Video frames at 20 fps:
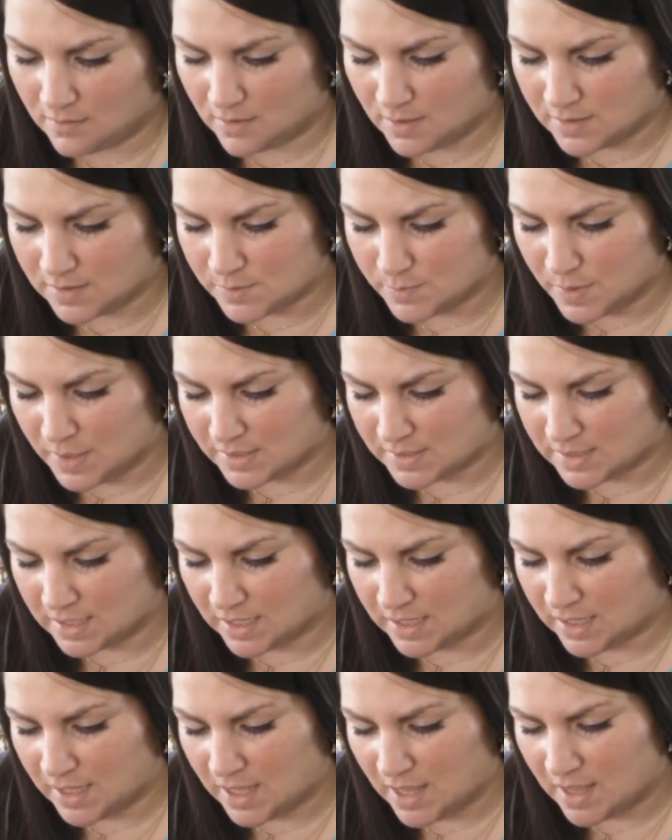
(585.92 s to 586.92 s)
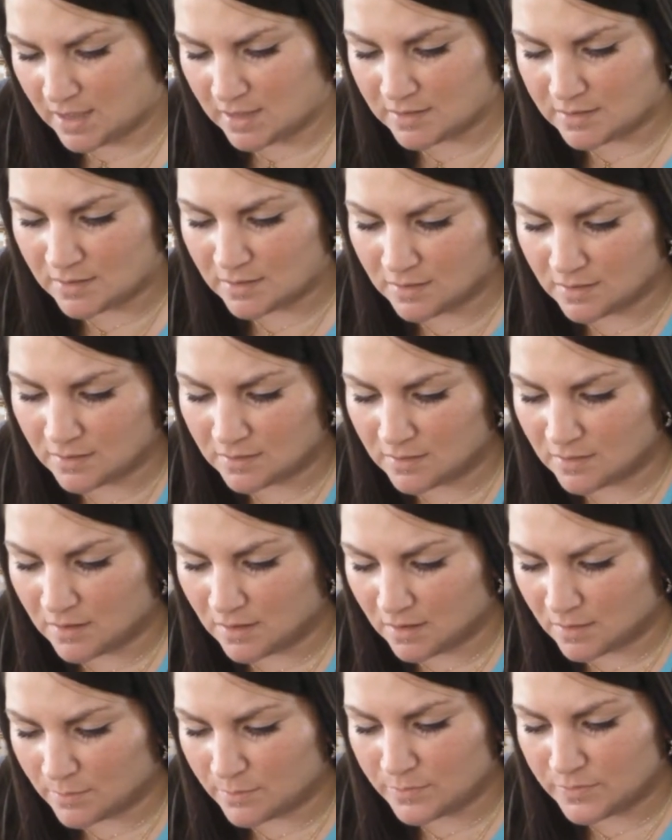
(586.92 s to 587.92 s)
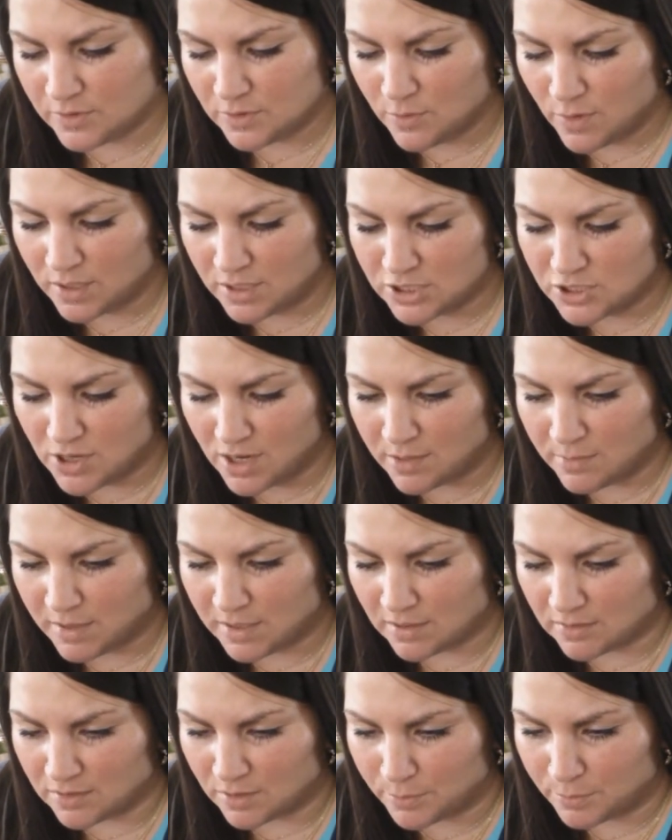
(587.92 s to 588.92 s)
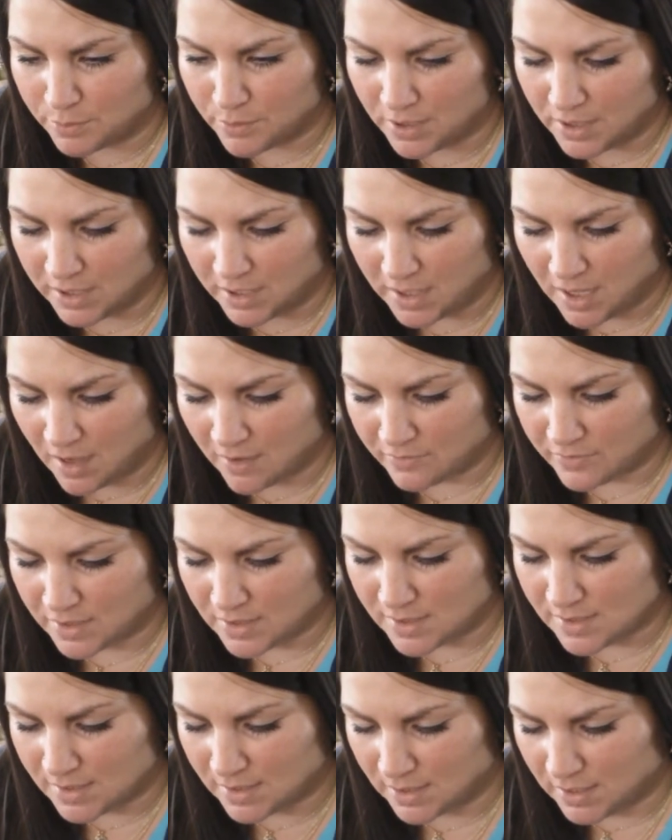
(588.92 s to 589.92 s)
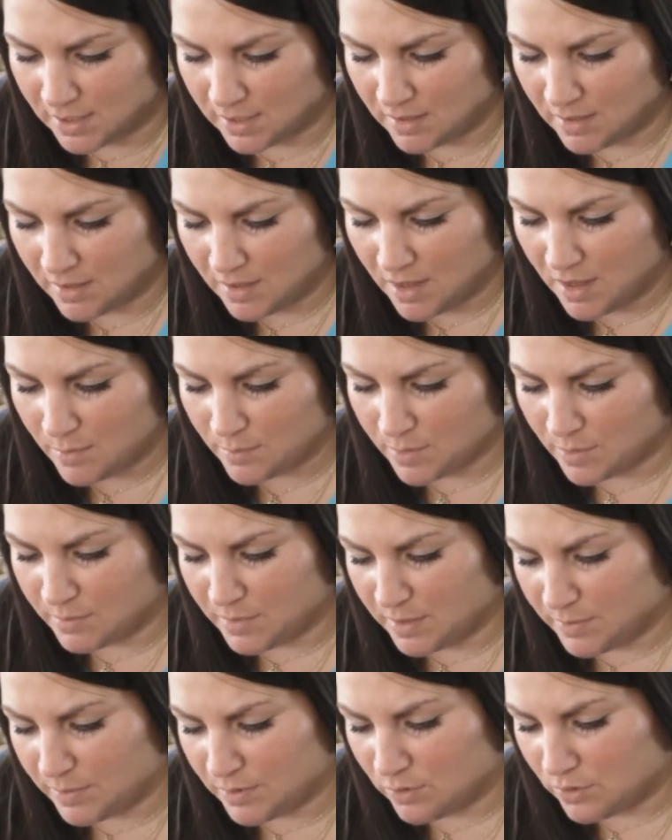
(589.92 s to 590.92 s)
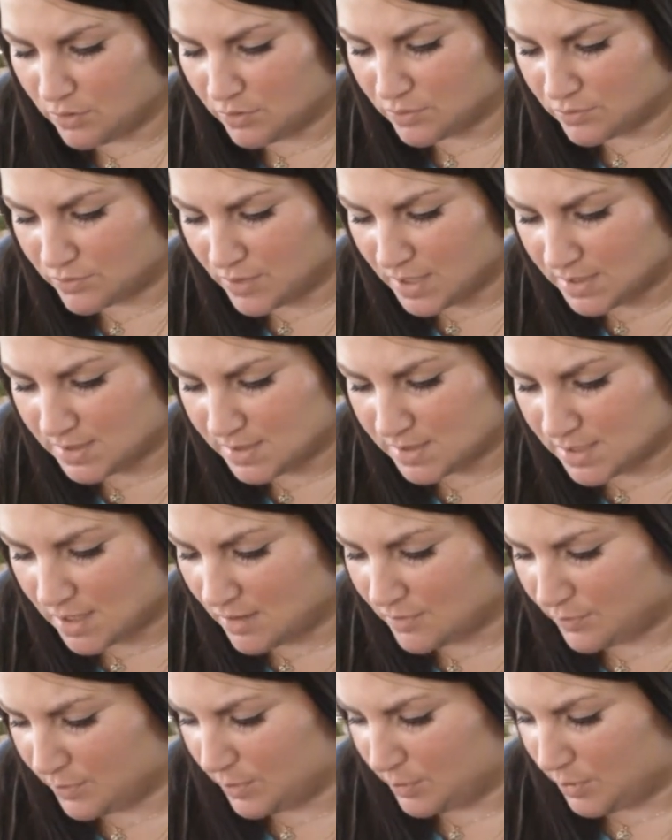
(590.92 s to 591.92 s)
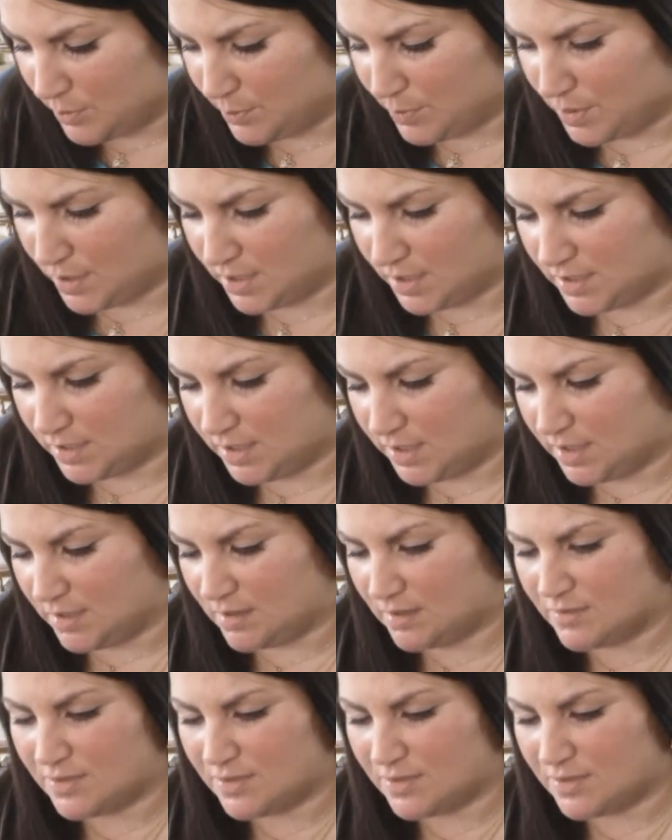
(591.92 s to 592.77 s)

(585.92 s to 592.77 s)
as best I can. You want to try to make it look pretty, obviously, but maybe all the red stuff we will put in here.